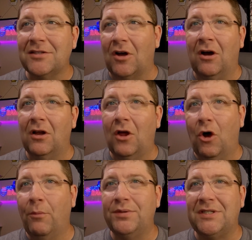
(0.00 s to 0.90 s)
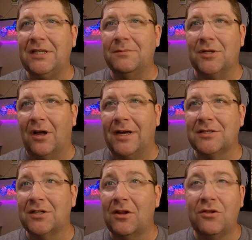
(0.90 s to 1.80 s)
all hope seems
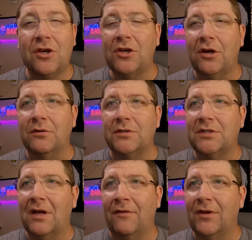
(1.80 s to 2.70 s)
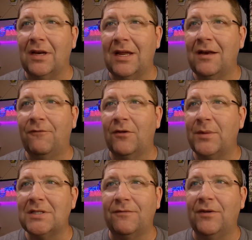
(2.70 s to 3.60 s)
lost, the ghost of an
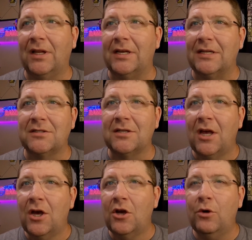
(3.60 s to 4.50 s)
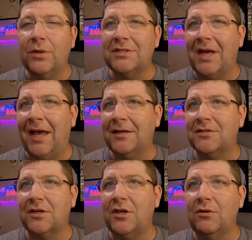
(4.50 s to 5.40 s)
infamous villainess who was
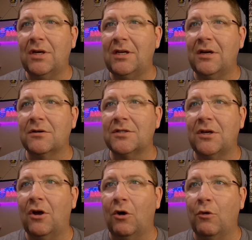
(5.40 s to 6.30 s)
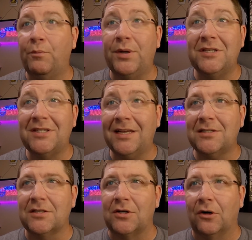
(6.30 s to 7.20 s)
executed years ago
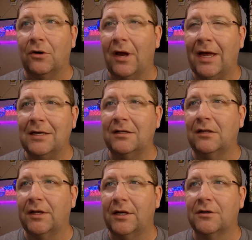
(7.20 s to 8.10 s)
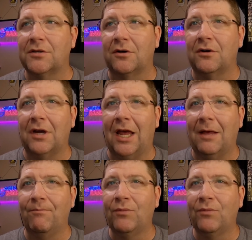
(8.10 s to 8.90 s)
possesses her and clears her name.